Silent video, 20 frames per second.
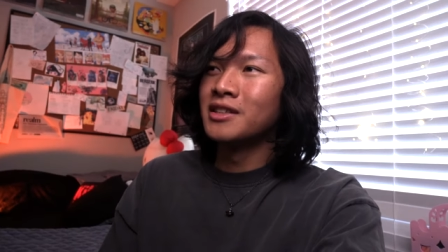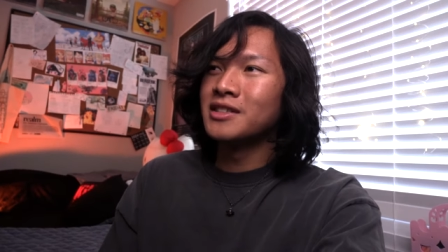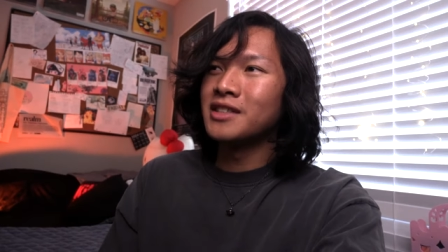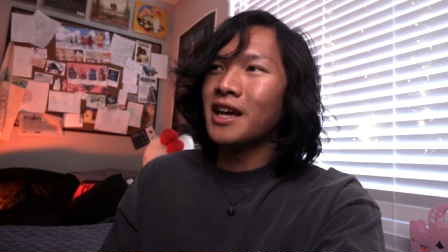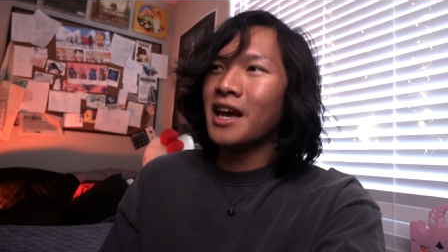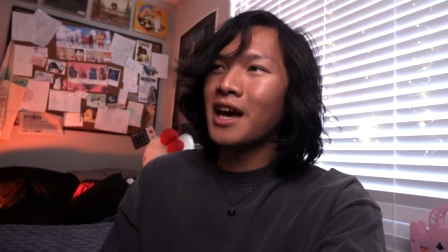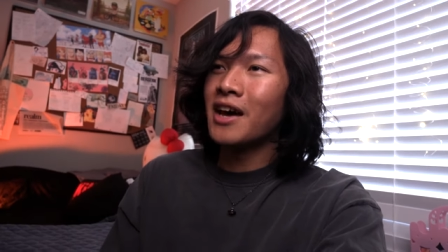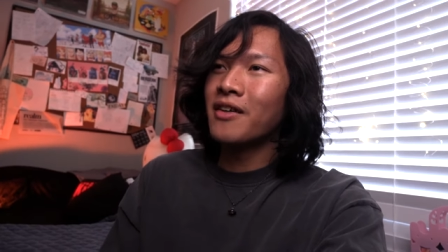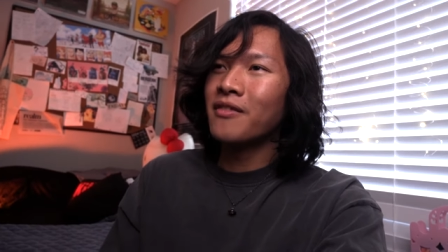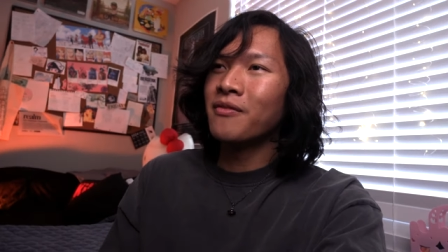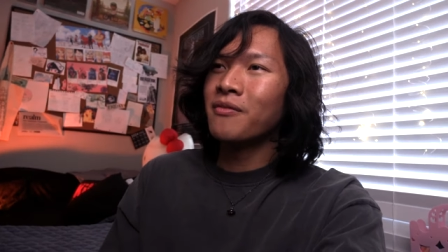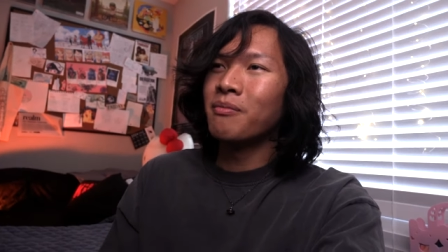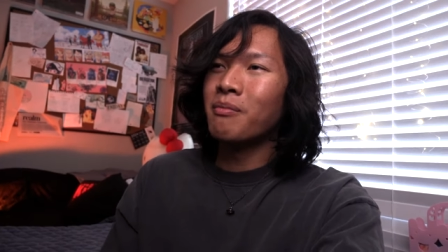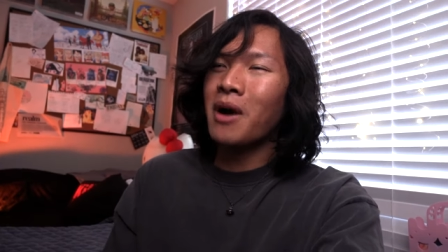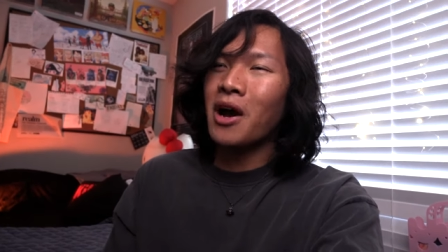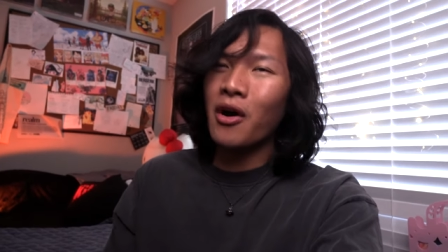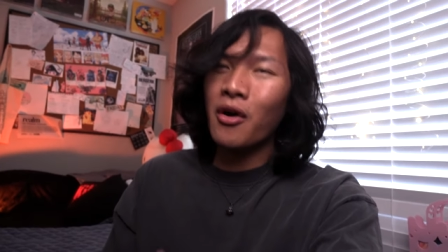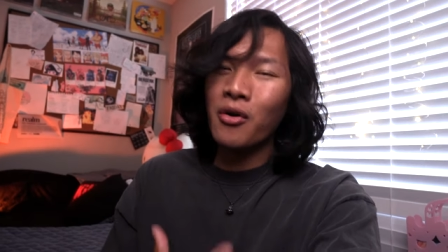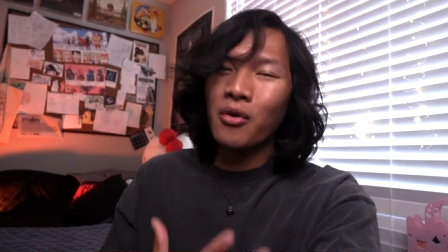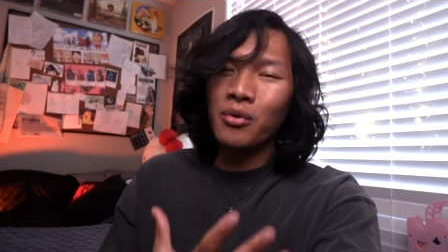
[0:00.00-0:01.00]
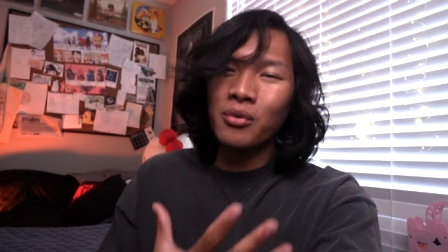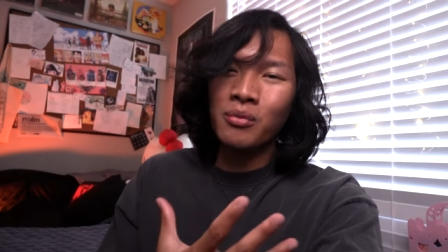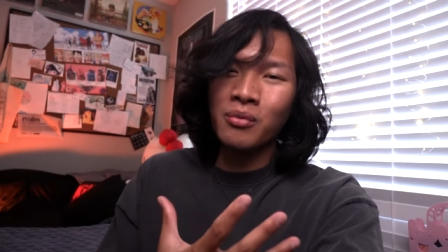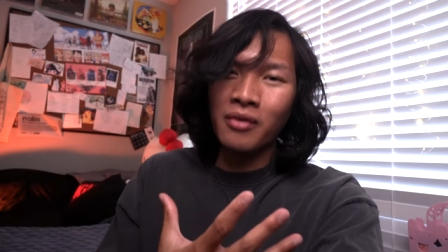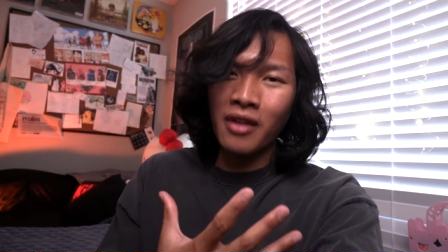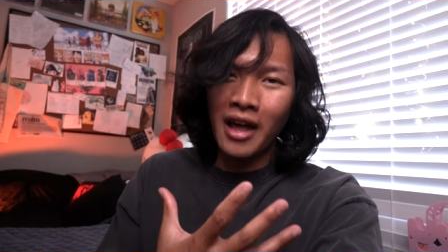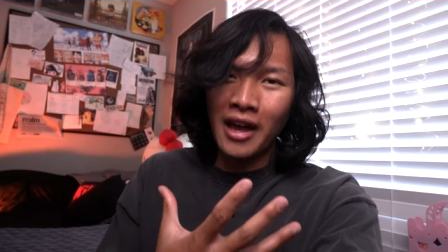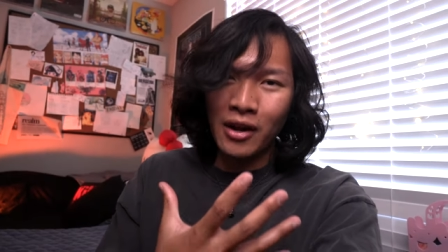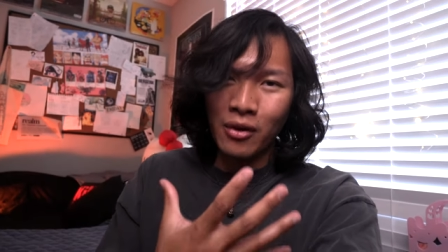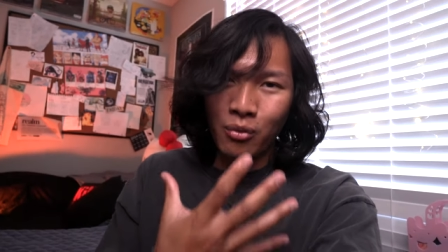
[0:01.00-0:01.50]
to have my own
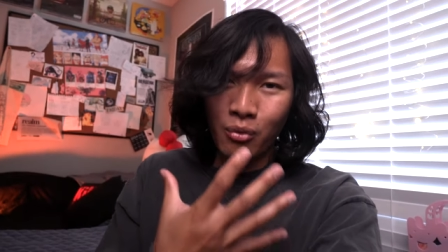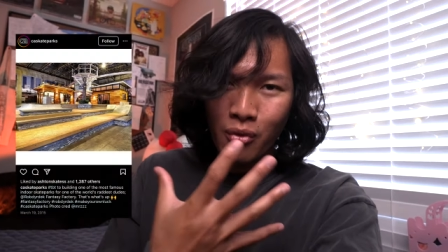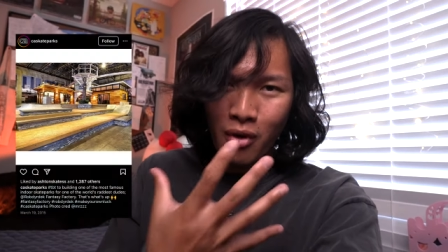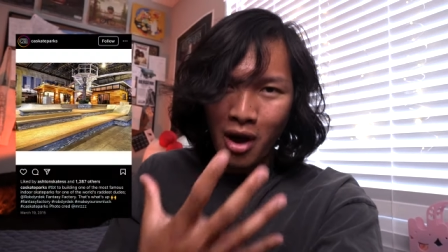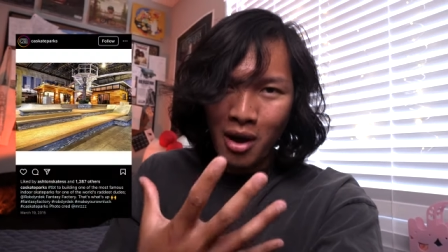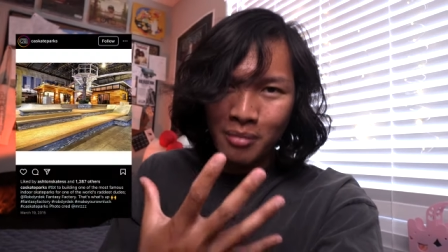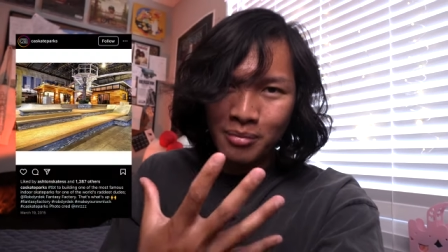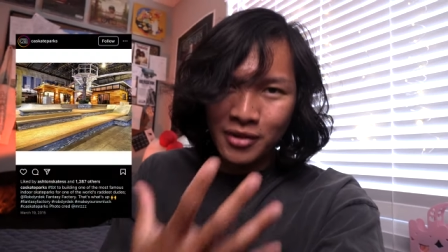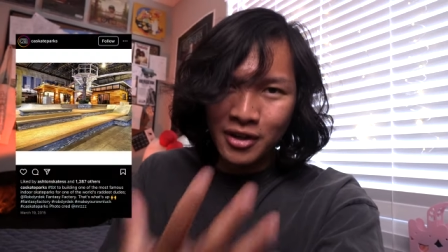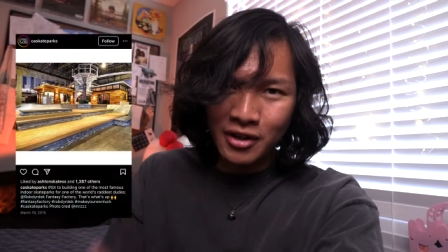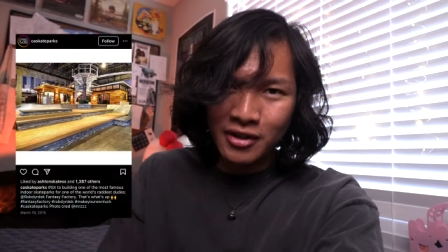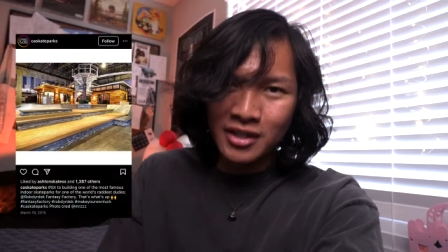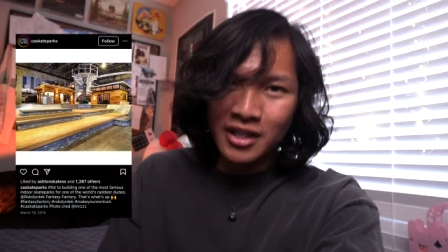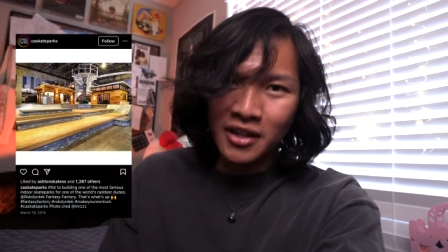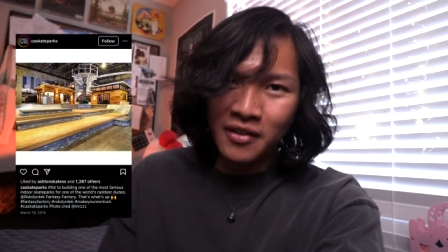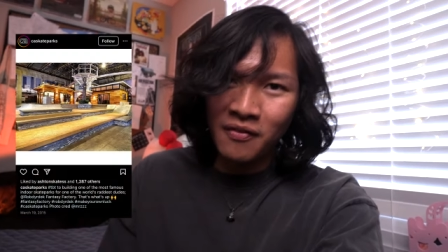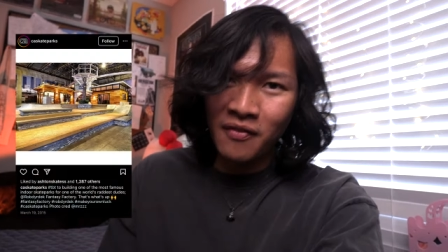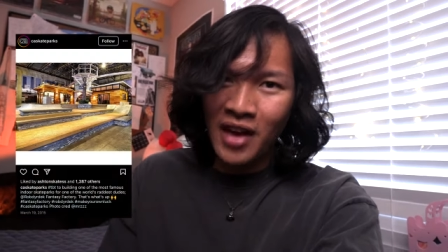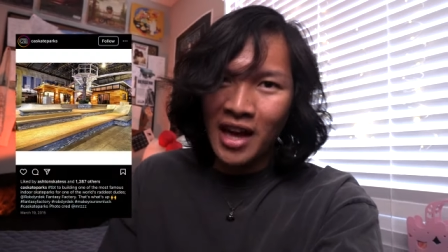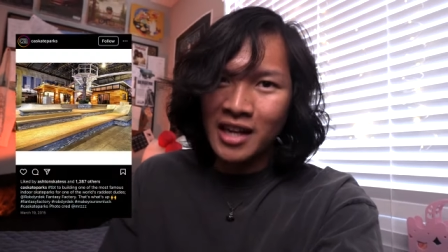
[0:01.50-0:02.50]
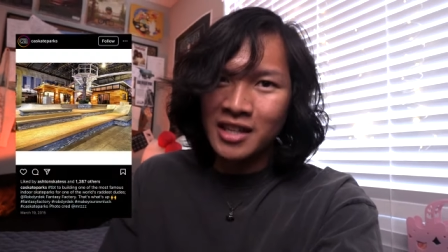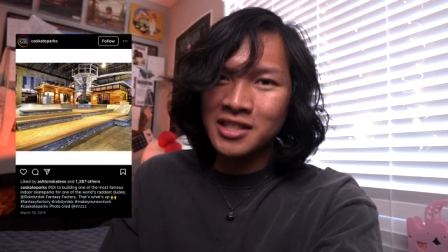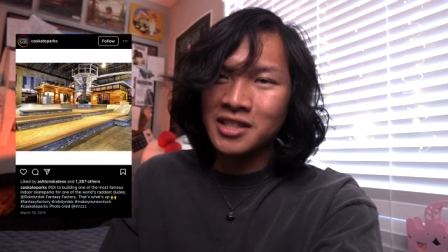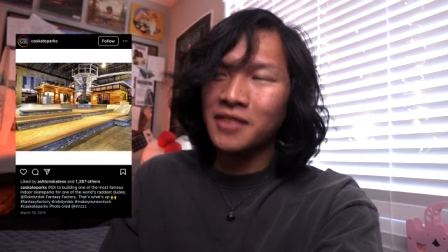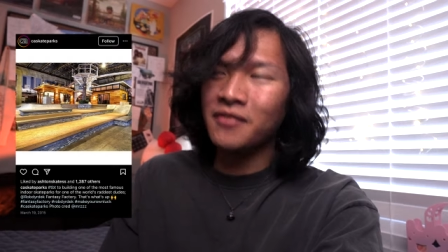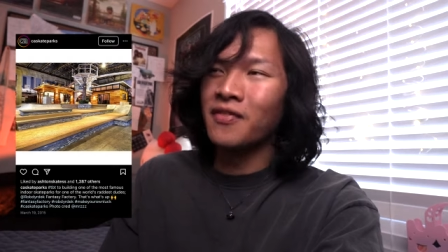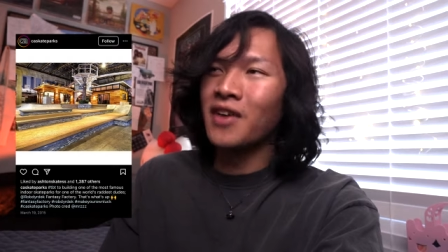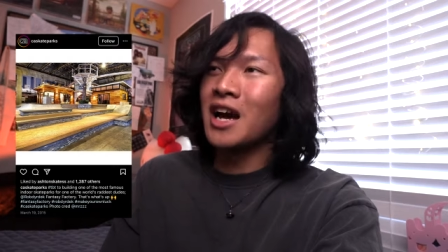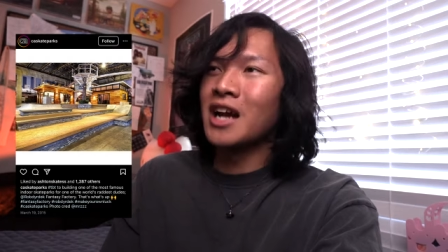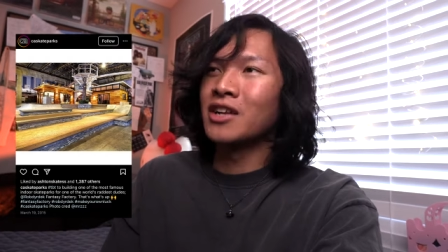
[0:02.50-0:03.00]
like Rob Dyrdek
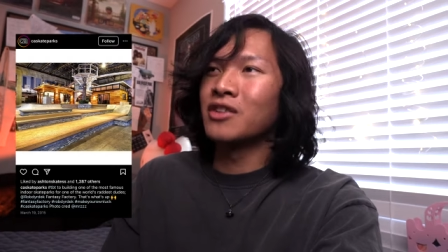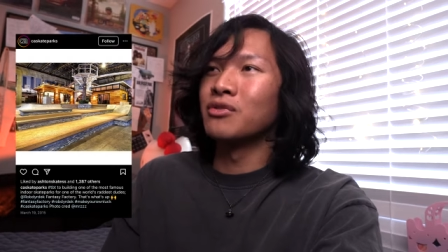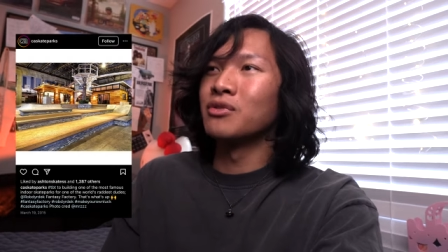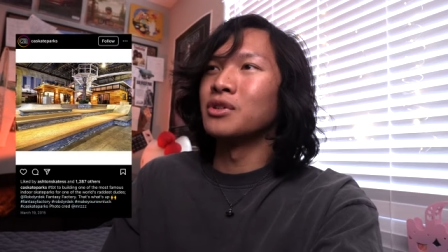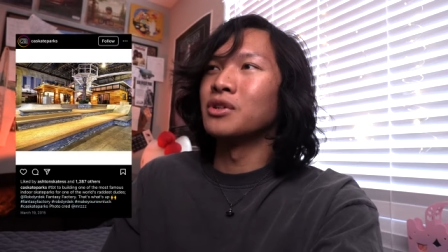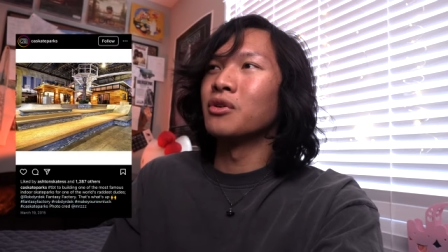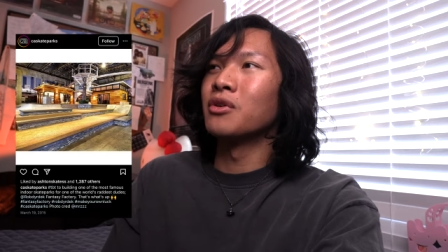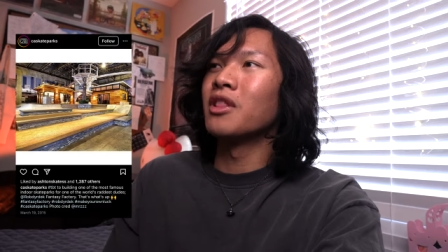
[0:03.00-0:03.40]
fantasy factory